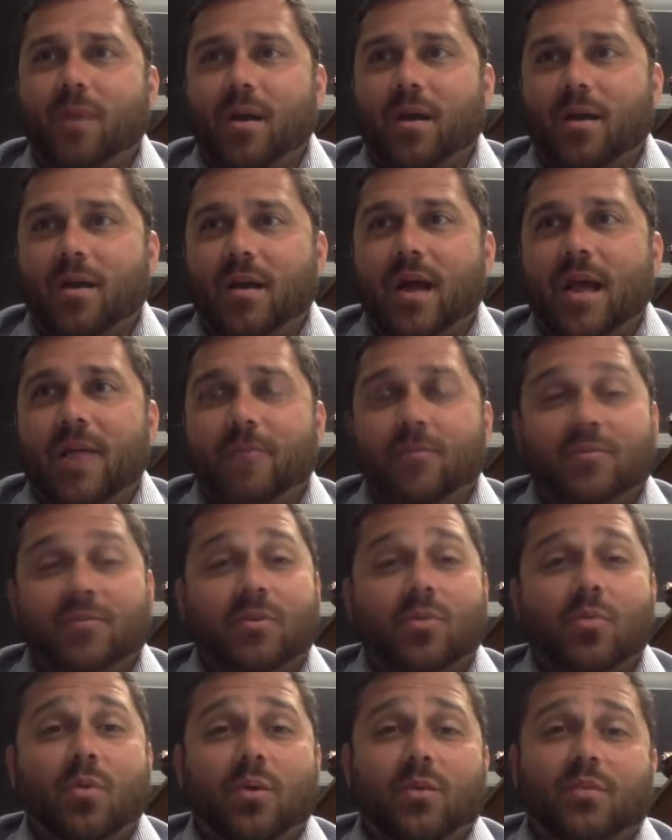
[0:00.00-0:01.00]
But Heupel's
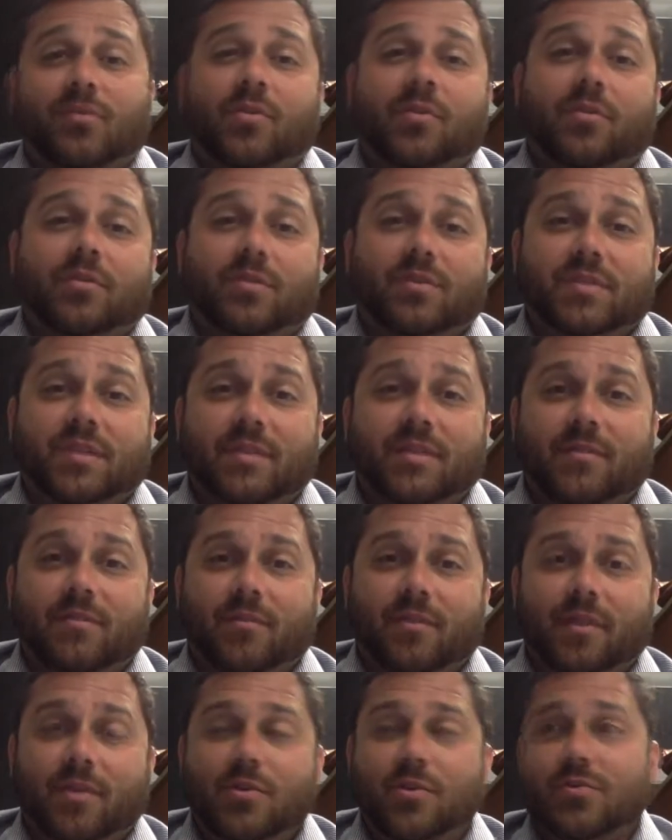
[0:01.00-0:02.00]
going to want a star
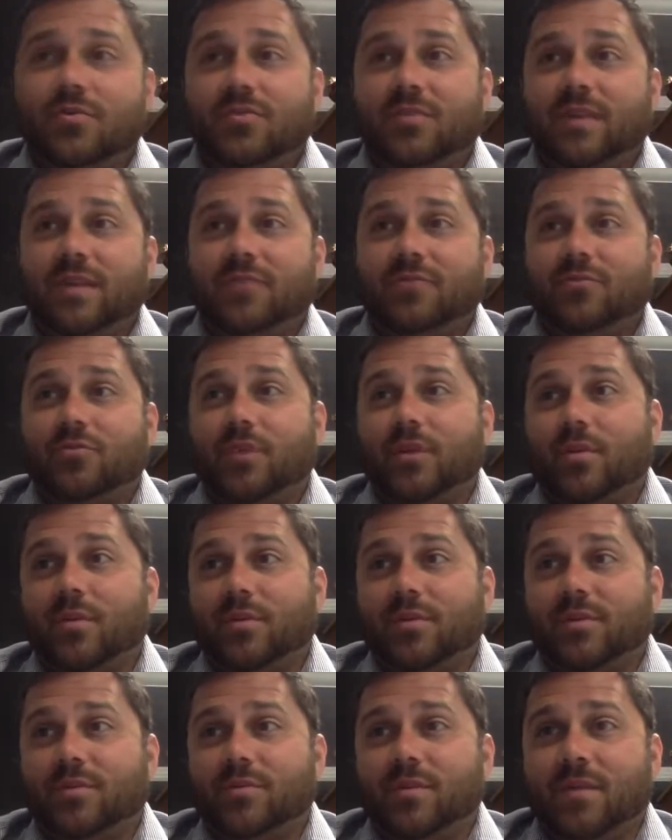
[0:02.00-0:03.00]
receiver. And UCF's
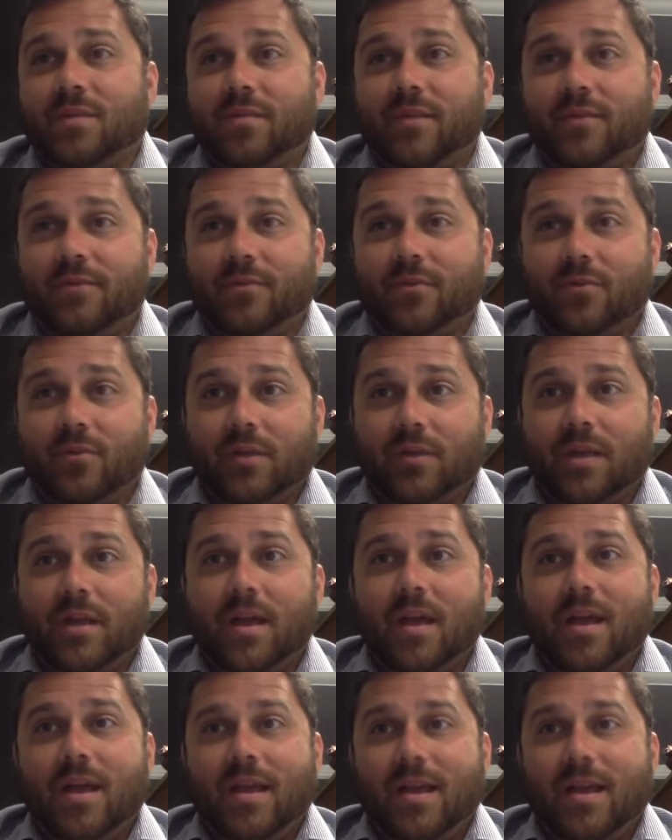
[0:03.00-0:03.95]
Traquan Smith left early.